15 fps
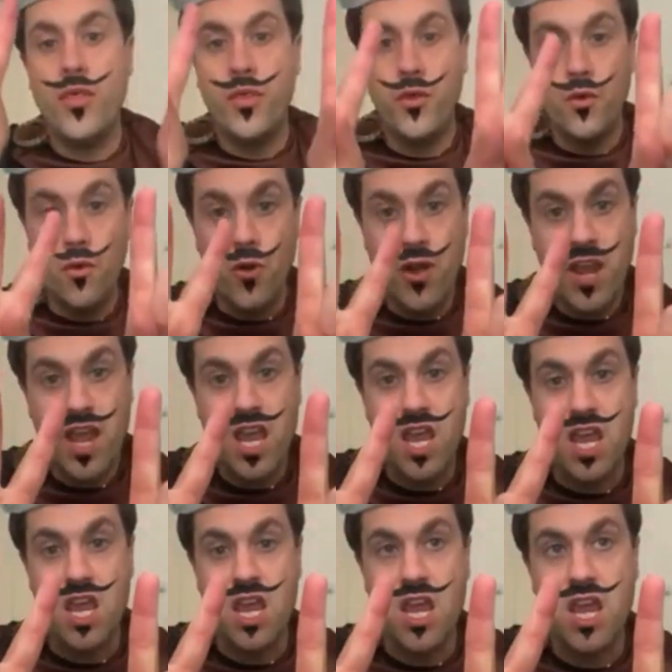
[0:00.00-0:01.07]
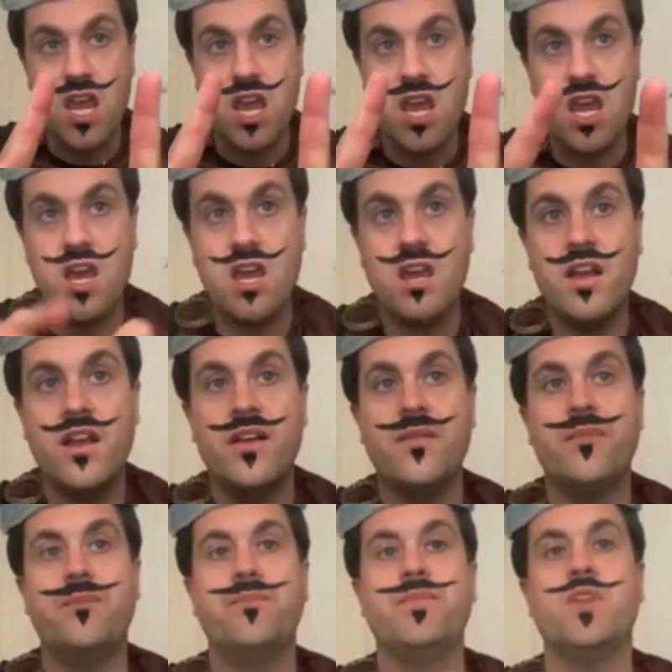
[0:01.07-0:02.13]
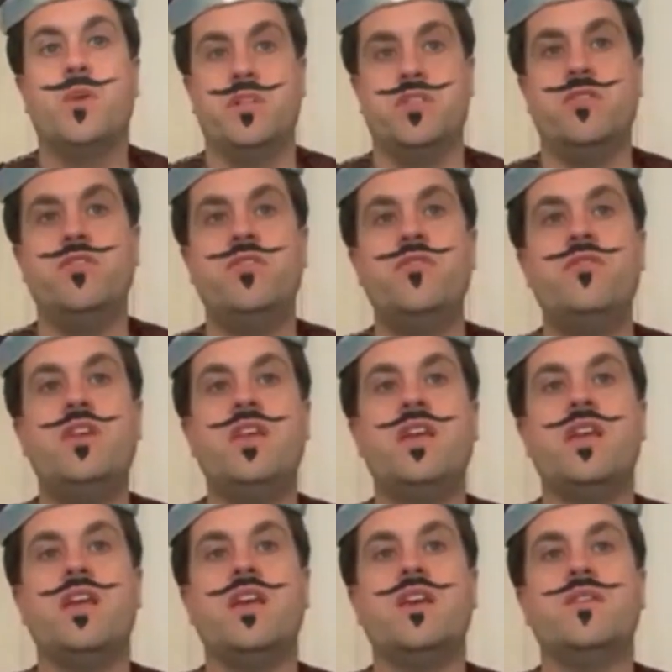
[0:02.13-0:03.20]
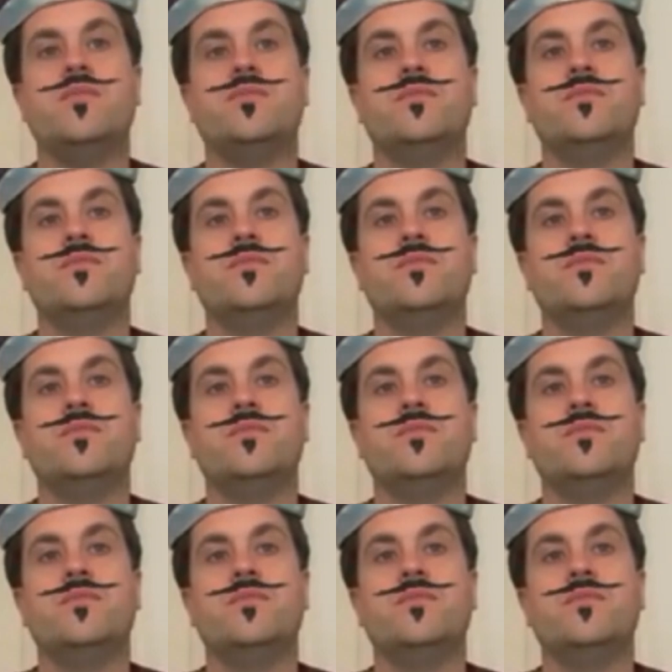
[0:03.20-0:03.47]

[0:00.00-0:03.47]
three. Question three.